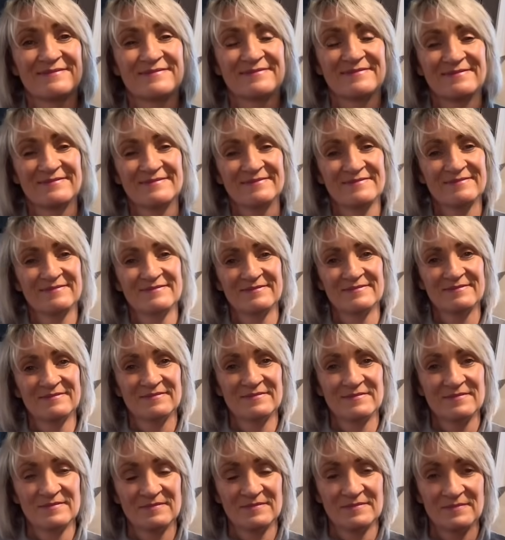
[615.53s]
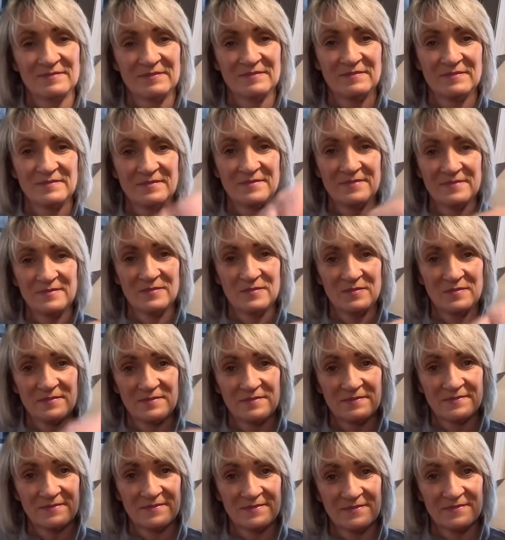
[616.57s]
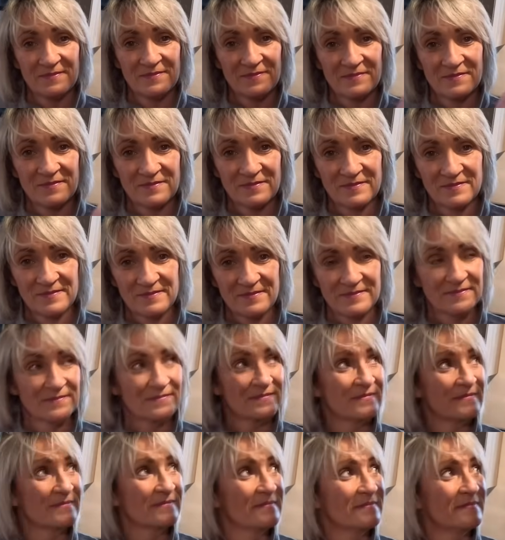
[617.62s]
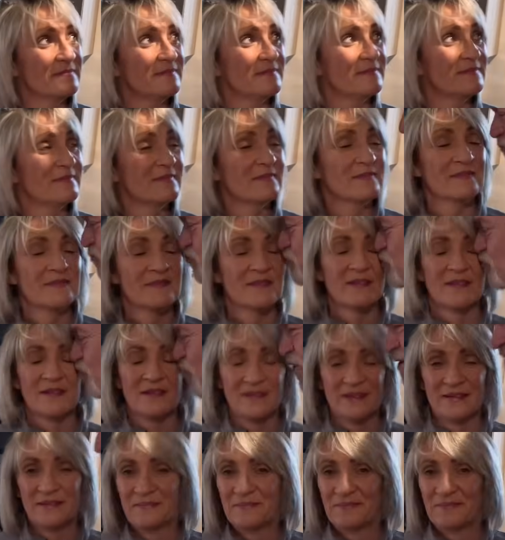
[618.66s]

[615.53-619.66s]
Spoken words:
The person shown says nothing.